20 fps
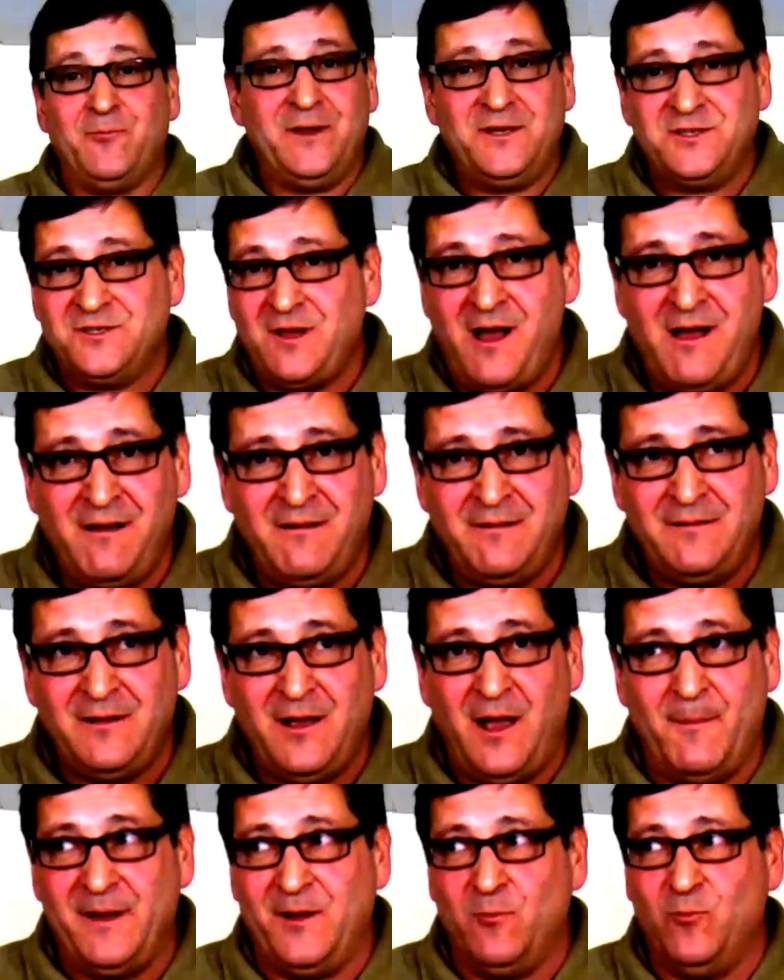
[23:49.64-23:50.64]
we saw?
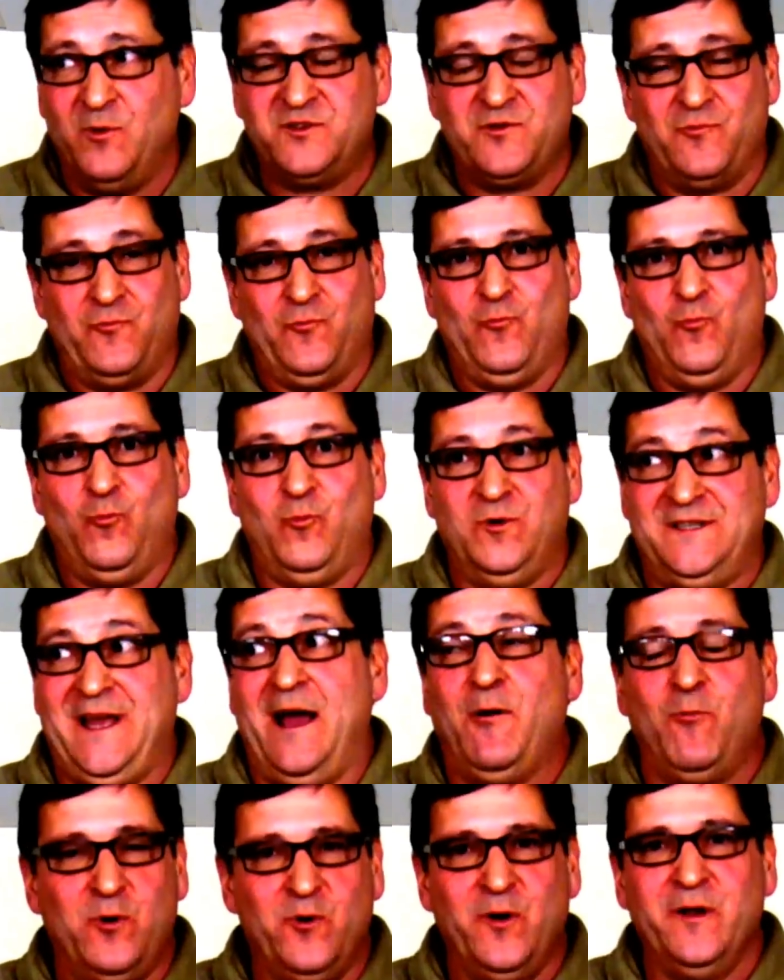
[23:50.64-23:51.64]
I mean, was
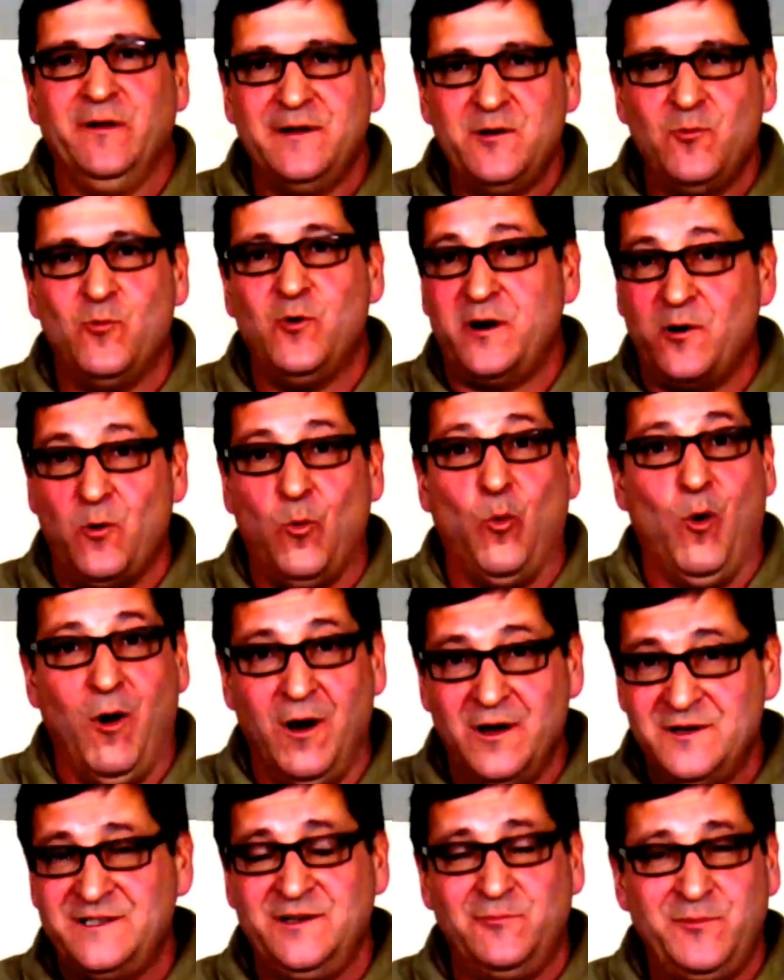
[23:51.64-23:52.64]
that really what it
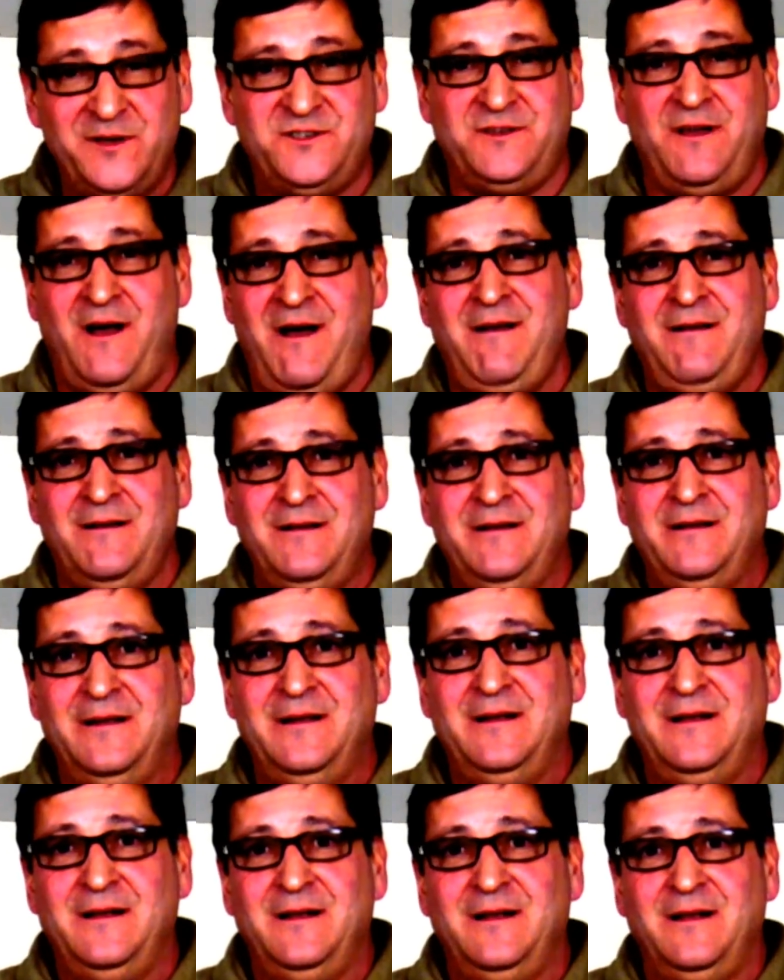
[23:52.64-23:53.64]
was that we saw?
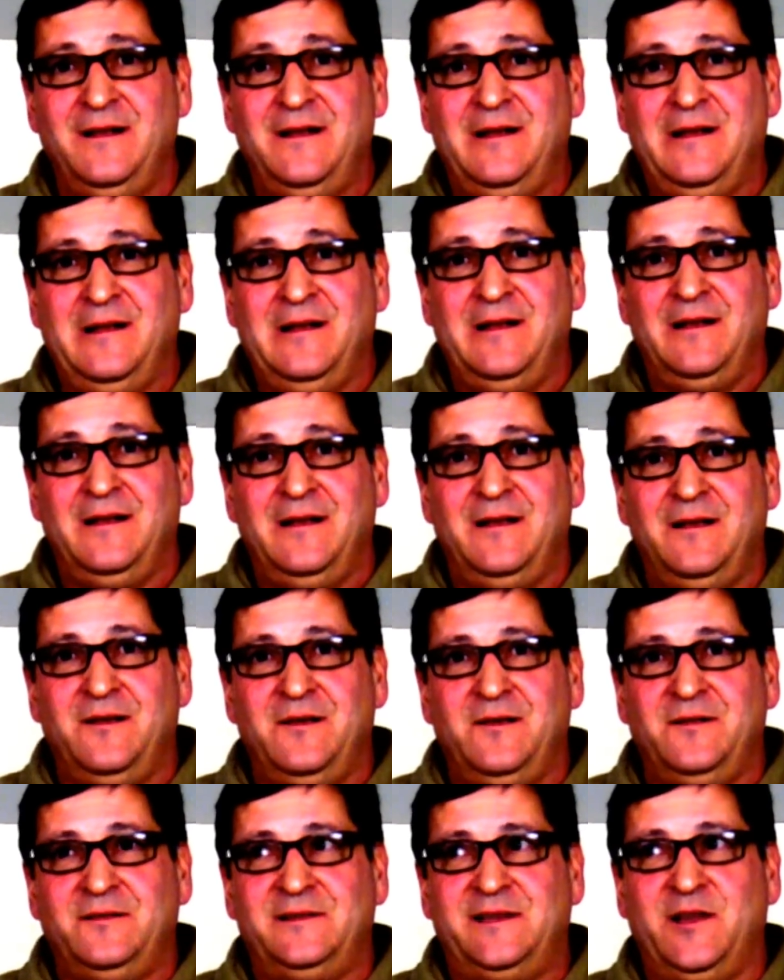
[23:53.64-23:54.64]

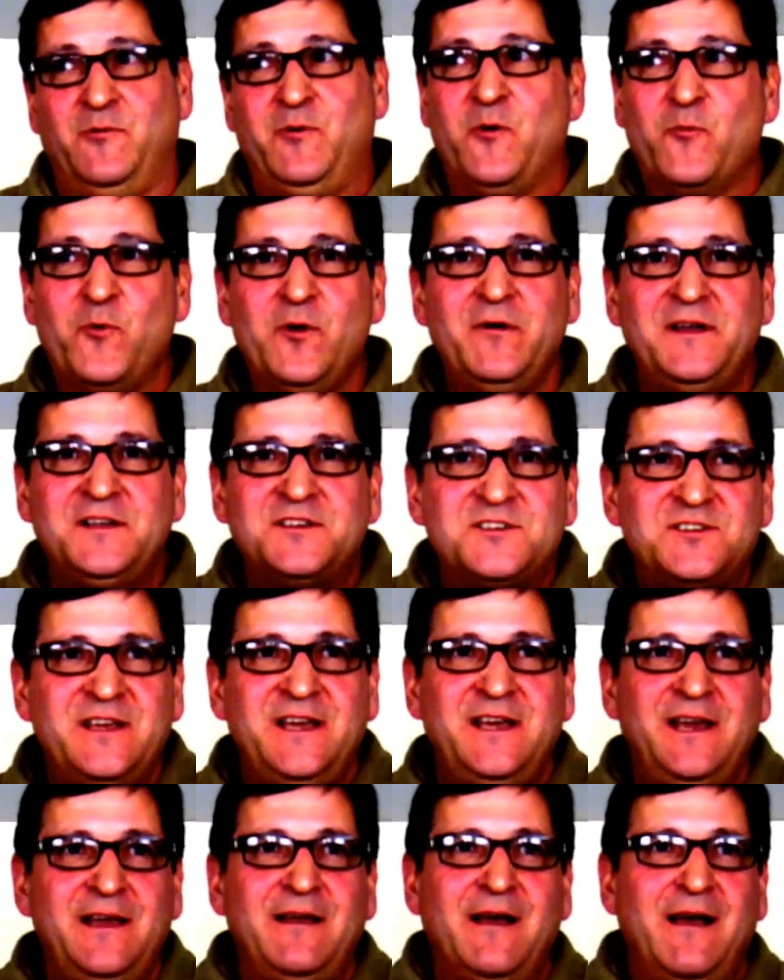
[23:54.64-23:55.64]
Did we really
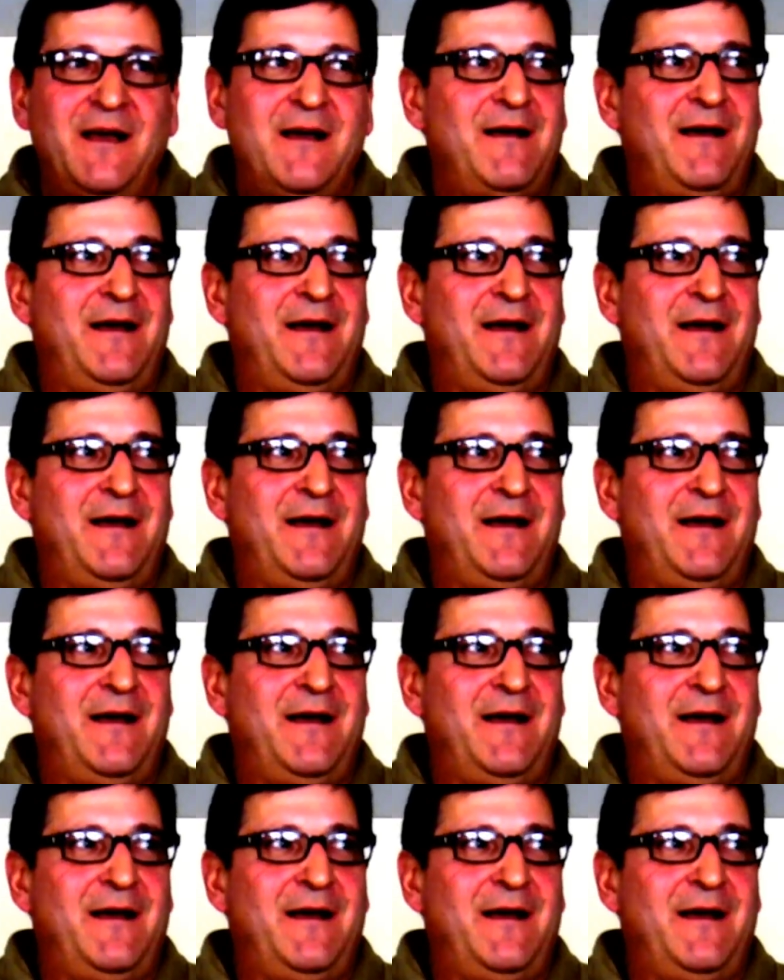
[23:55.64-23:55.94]
see